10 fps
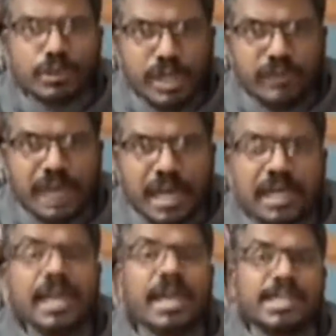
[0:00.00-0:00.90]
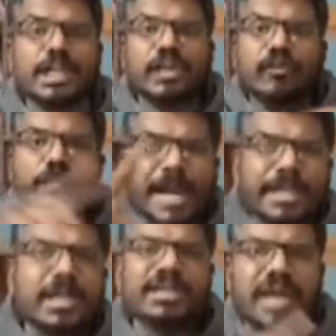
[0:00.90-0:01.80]
what you have done is that you have
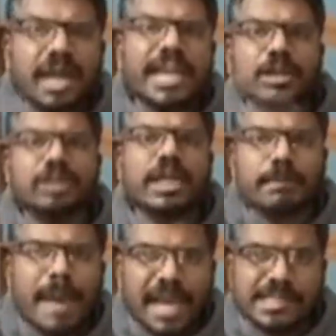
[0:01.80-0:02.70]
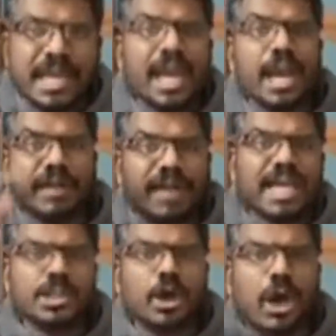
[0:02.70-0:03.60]
painted a target on their backs and have
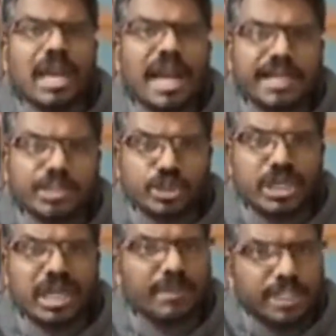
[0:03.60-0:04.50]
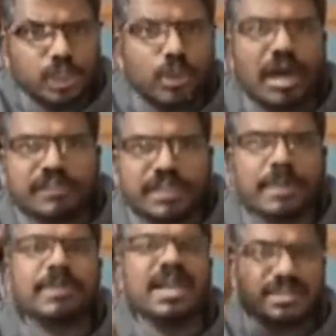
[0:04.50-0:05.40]
asked all antisocial elements to go after them.